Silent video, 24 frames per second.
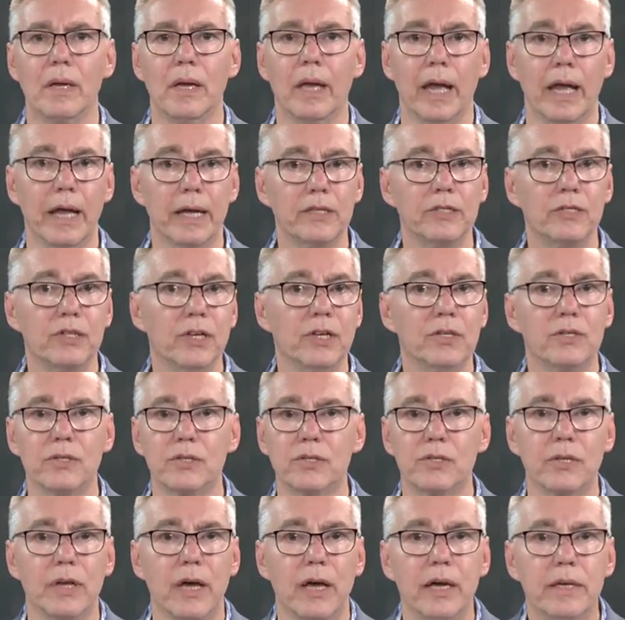And
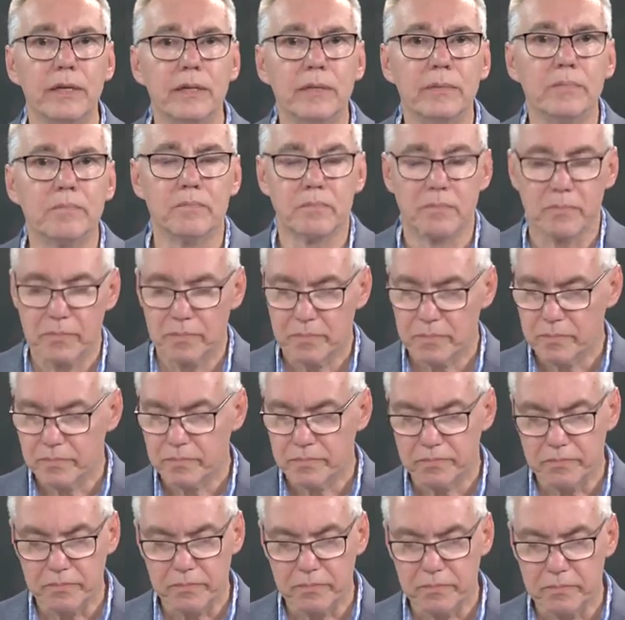Jesus said,
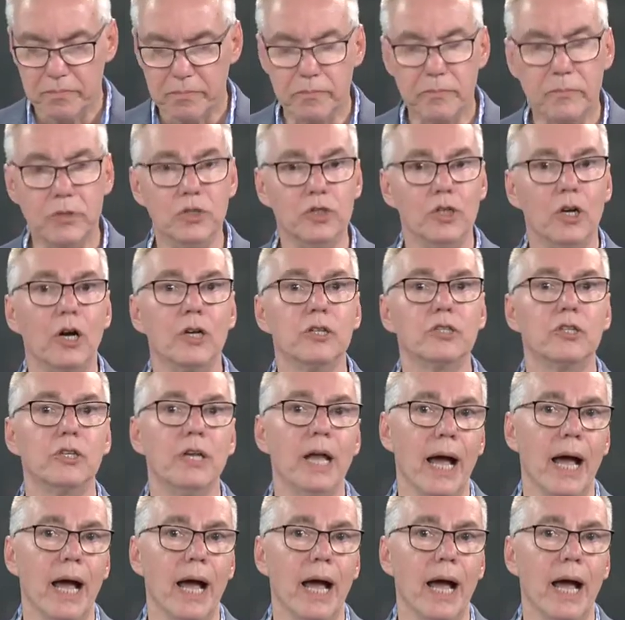judge